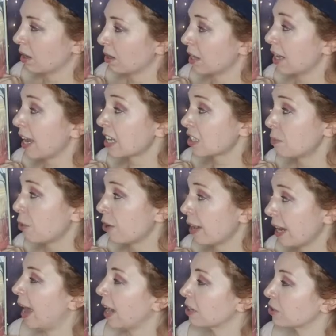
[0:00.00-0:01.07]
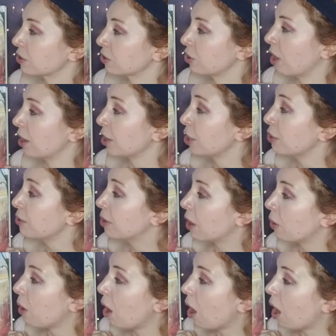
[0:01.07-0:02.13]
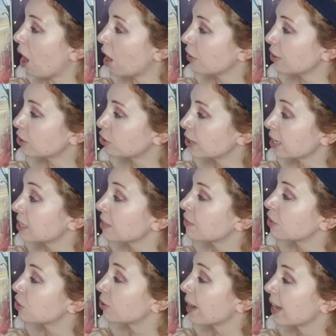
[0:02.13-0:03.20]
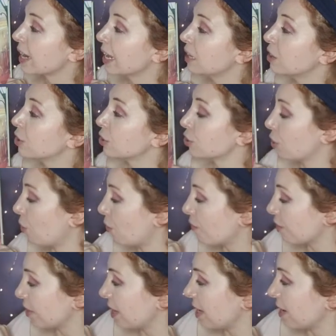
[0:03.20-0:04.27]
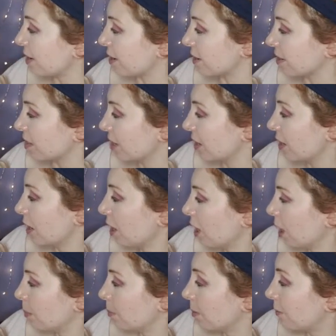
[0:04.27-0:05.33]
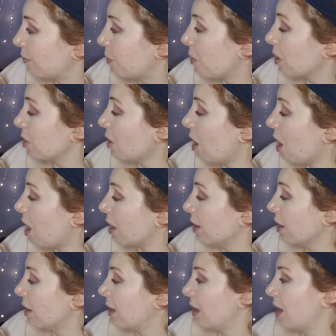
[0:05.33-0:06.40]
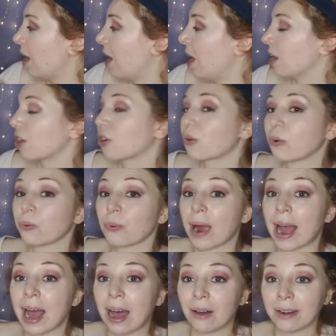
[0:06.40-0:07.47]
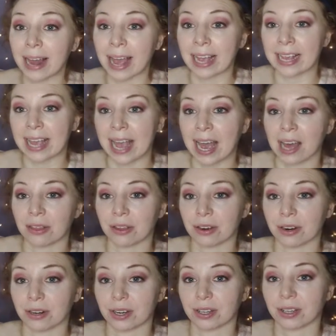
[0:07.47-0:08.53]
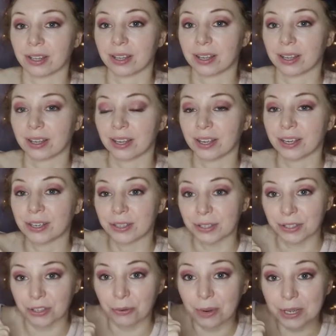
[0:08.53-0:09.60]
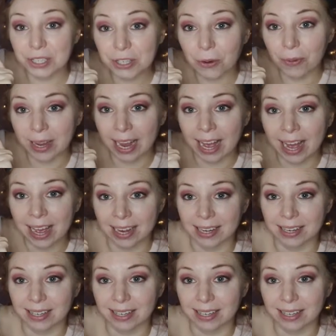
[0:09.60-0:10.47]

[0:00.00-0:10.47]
The next morning, Hector taught Hugo all the tricks of the trade he'd learned over the years. Before long, a crowd had gathered. So what's going on?